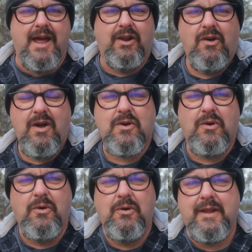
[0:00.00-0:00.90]
Now,
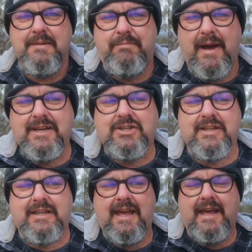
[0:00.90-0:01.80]
like all
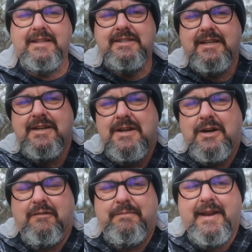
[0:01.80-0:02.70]
impatient kids,
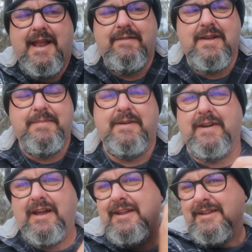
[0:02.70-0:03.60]
I've been having a bit of
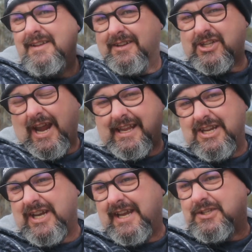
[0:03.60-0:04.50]
a
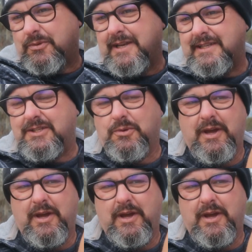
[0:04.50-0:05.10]
shaky shake, squeezy